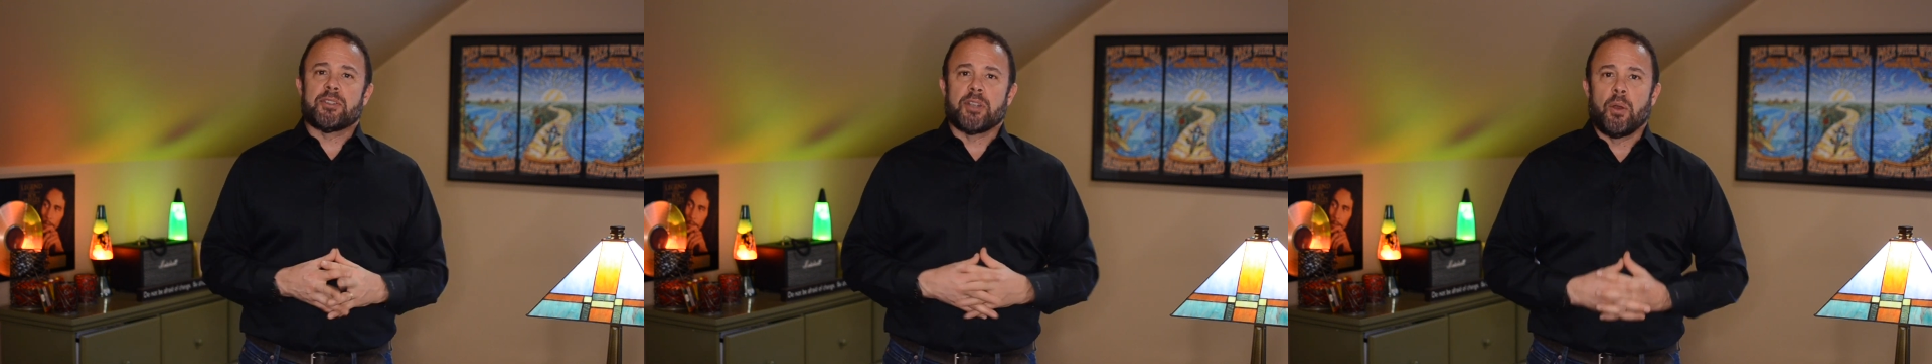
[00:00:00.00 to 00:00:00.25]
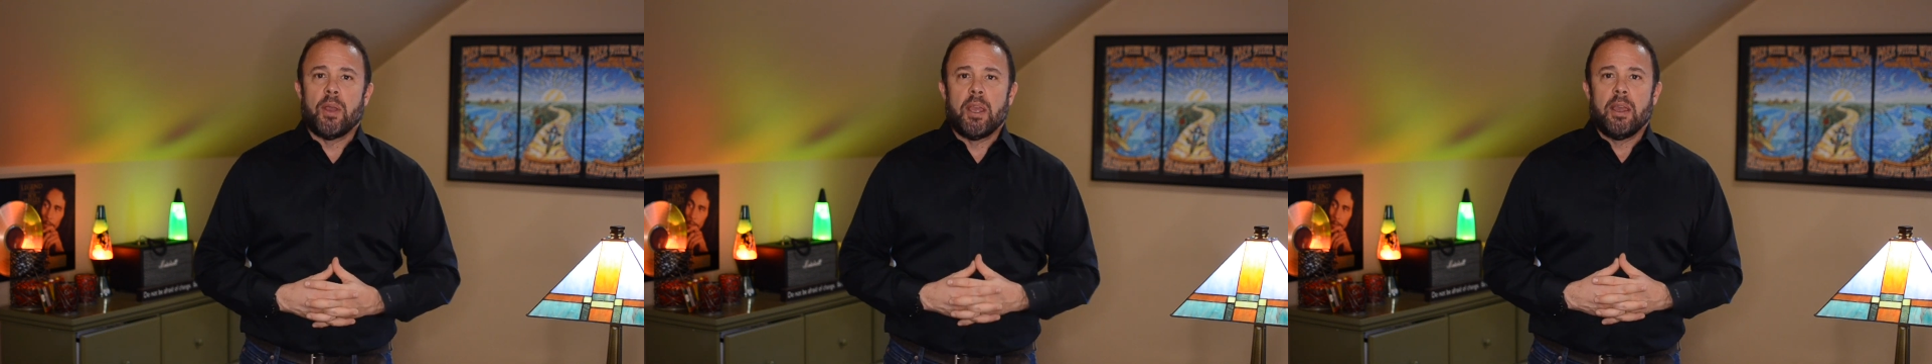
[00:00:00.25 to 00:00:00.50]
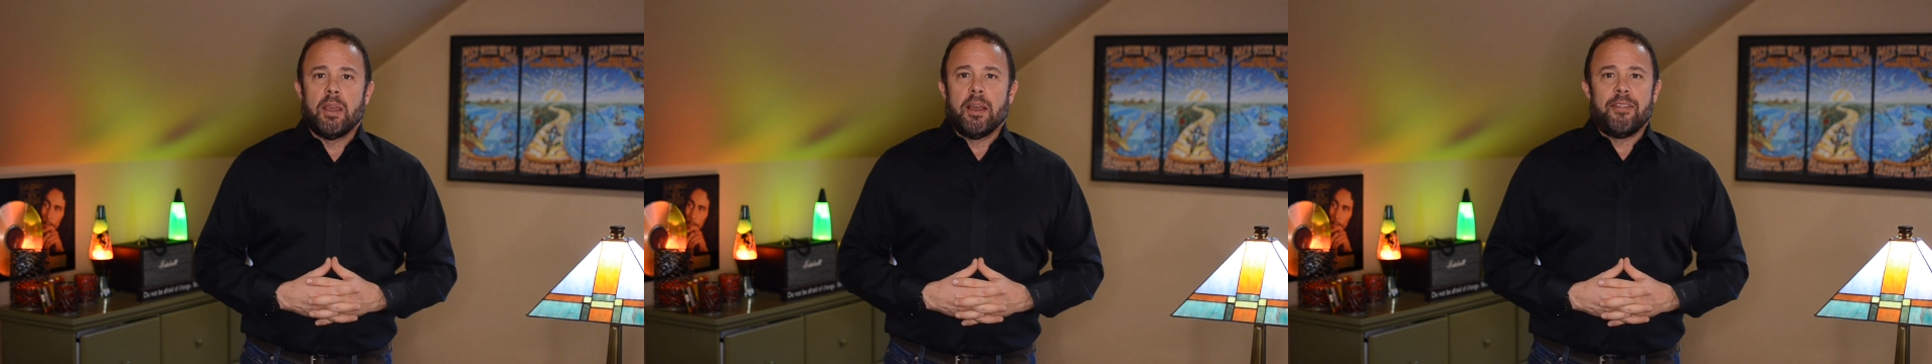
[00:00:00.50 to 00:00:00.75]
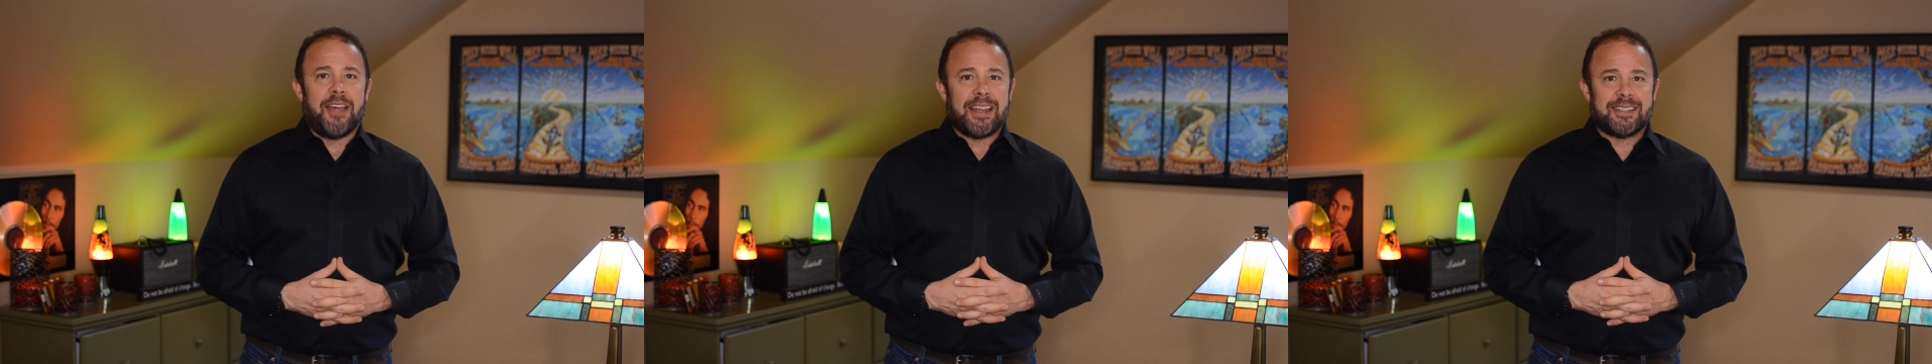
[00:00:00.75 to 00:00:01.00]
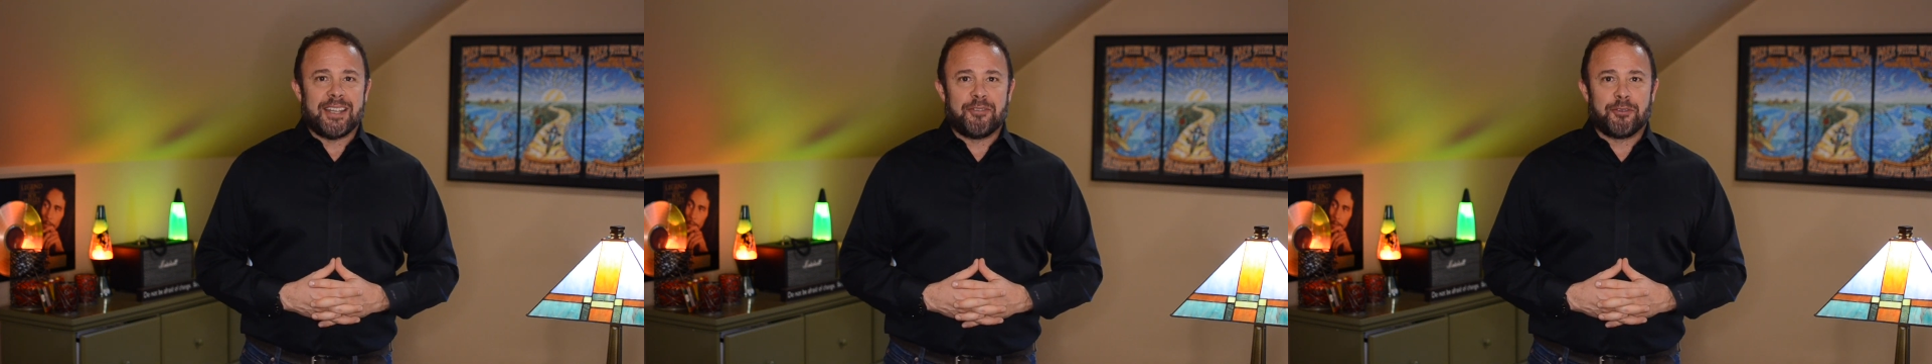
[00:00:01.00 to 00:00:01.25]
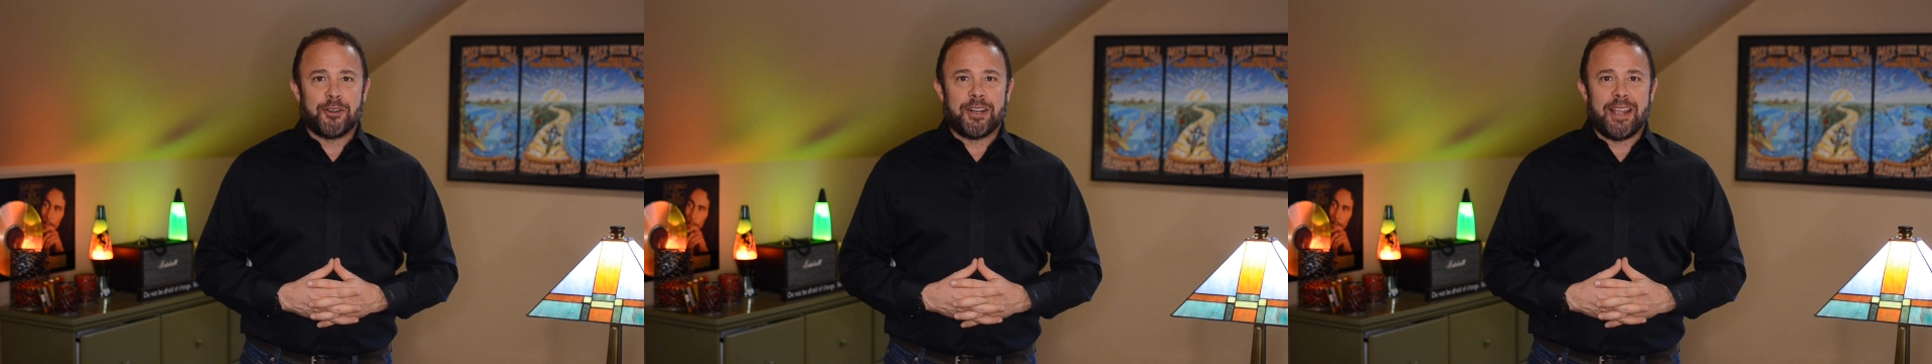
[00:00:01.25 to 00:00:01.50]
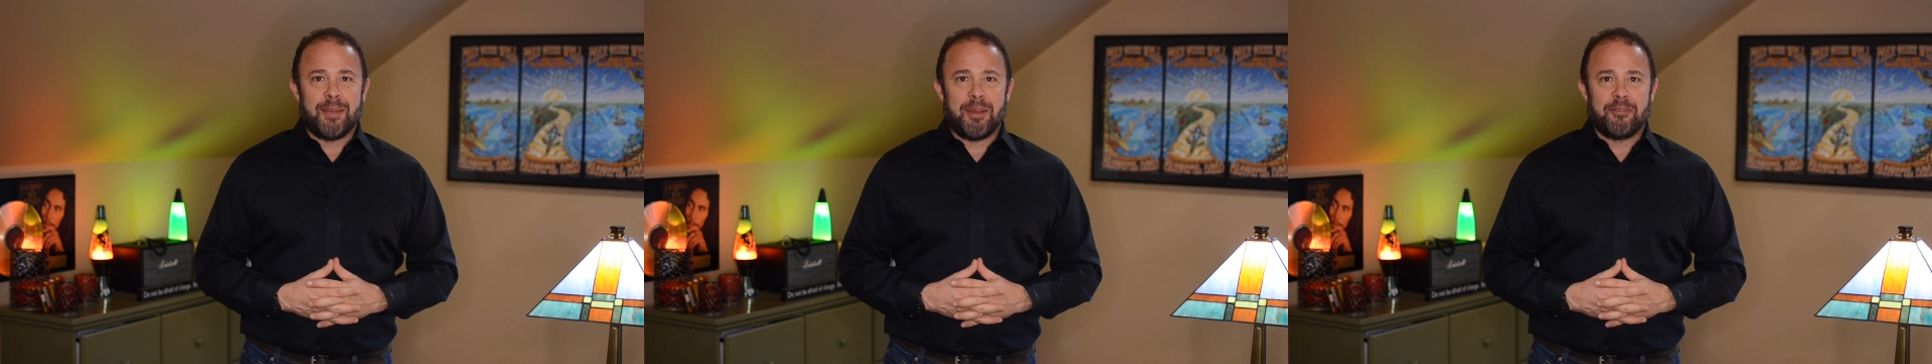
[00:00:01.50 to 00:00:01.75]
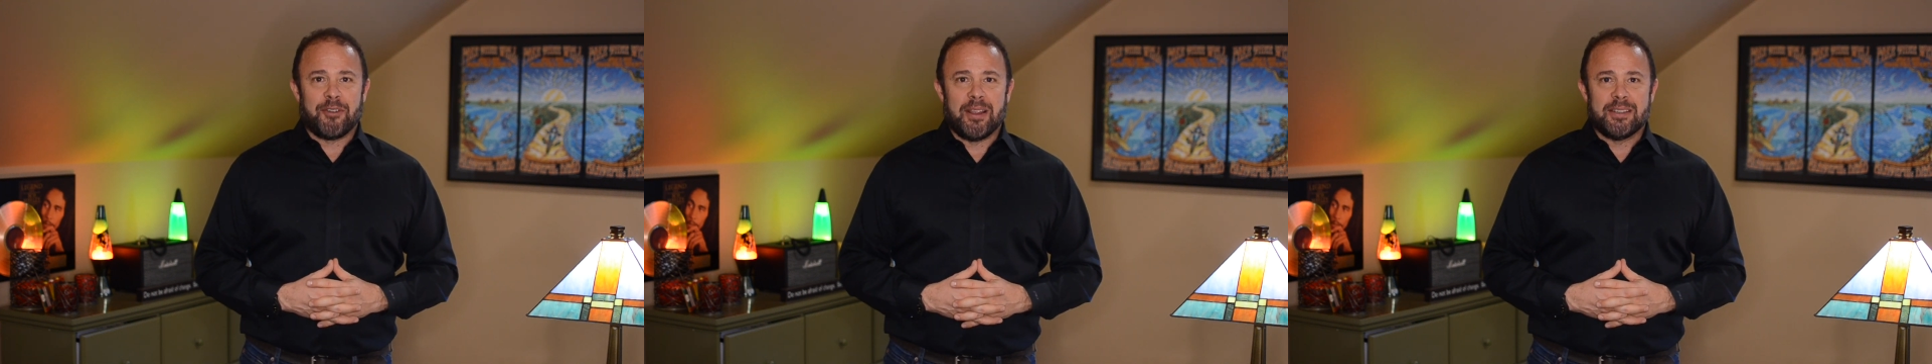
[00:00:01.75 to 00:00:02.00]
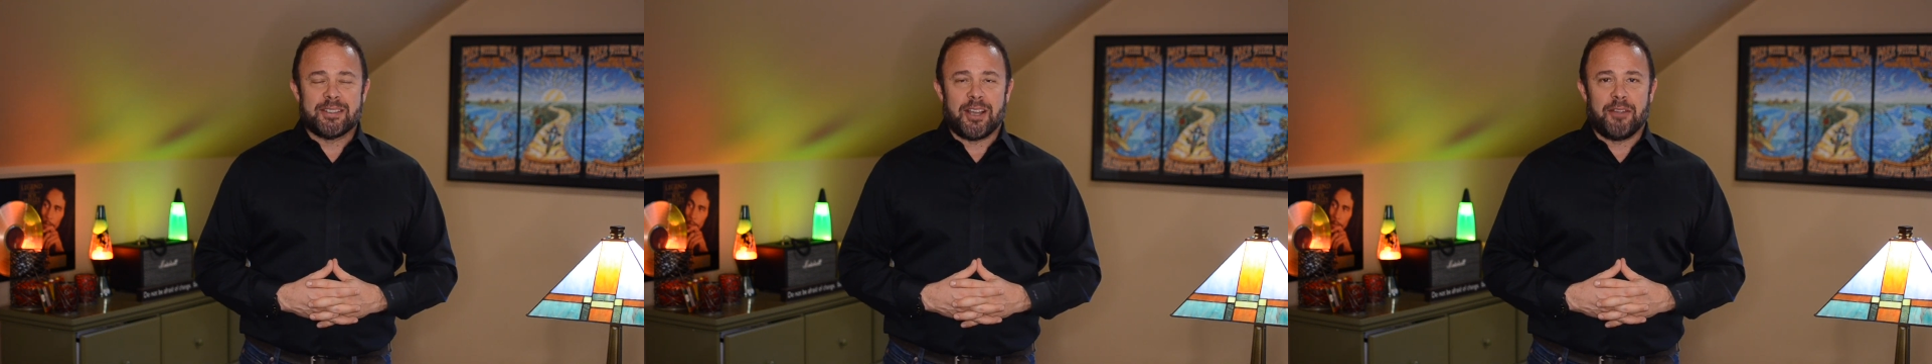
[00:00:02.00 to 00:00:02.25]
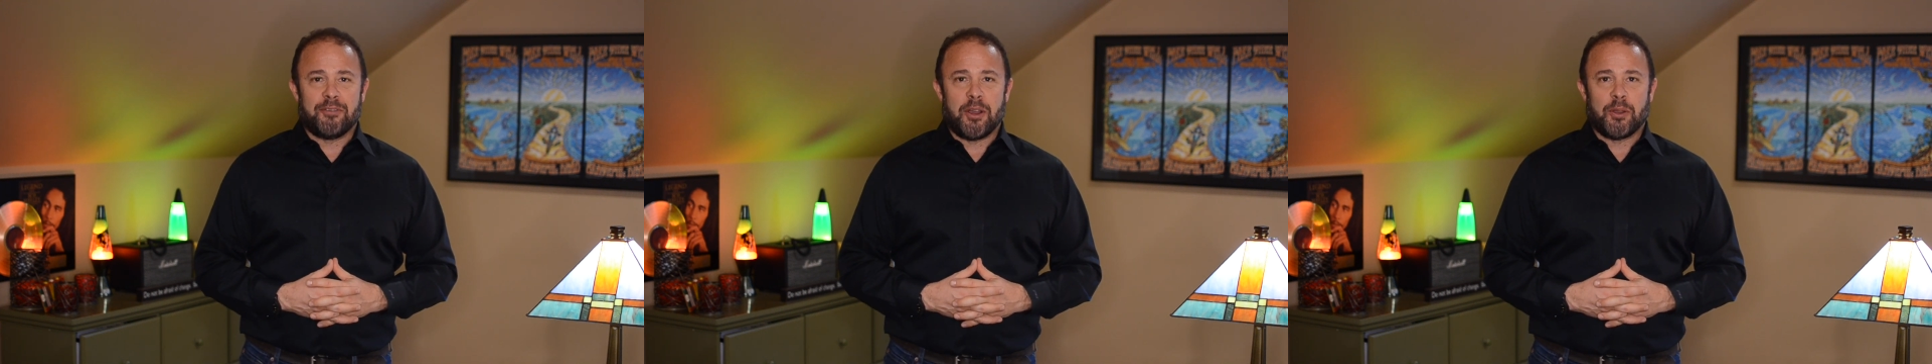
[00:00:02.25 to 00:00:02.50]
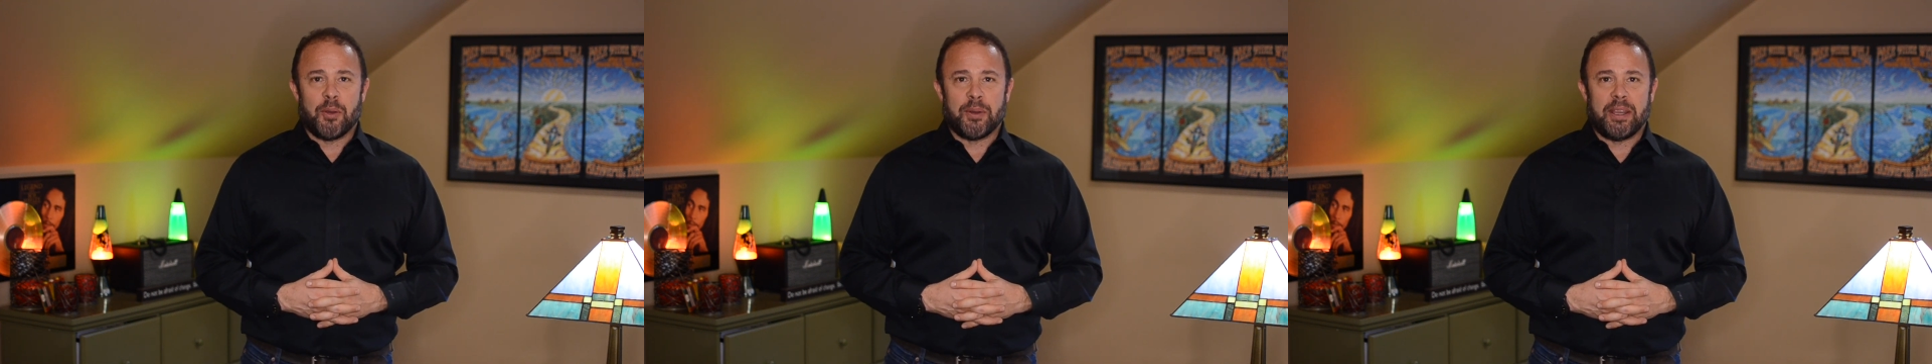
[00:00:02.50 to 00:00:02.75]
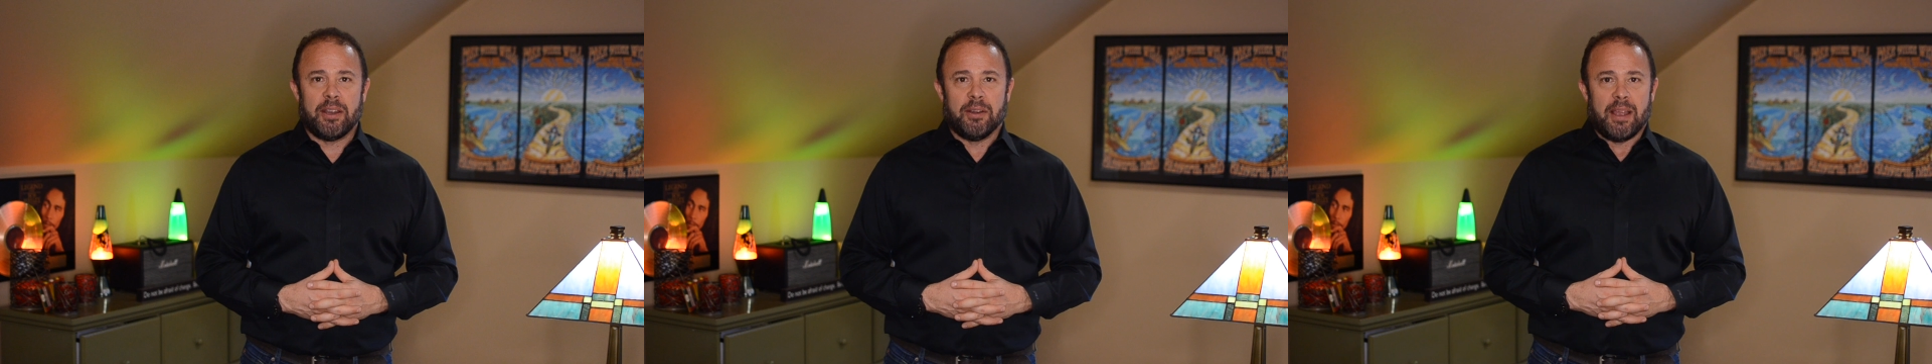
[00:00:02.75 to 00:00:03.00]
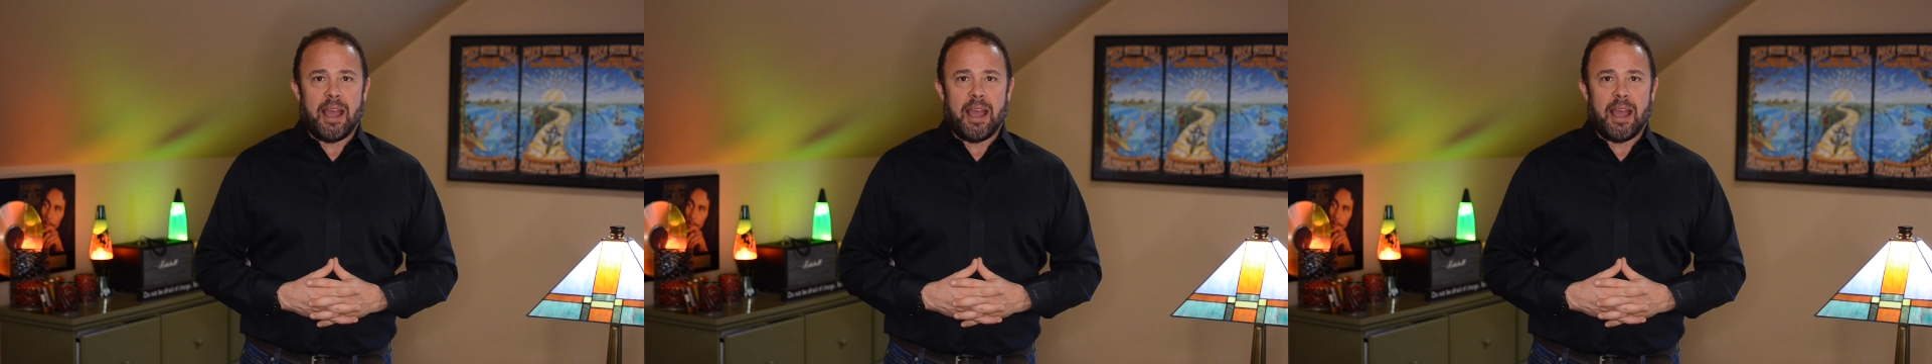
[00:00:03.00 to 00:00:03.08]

So that's it for today, my friends. Todd Falcone here.